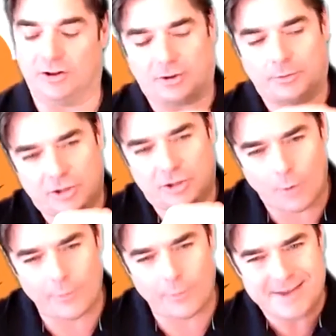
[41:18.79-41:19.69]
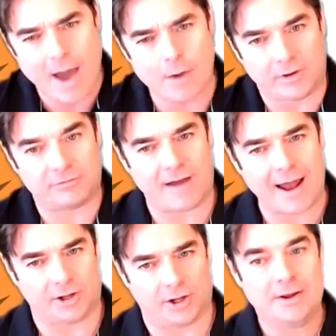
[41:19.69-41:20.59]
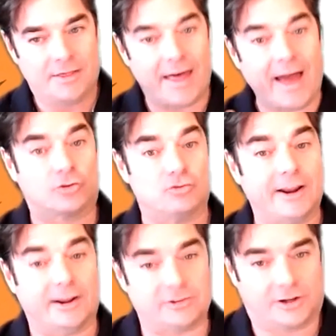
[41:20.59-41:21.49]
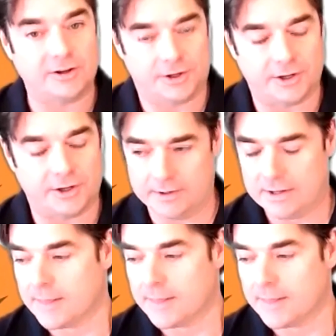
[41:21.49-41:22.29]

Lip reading: It's going down in value. That's a risk, Yeah.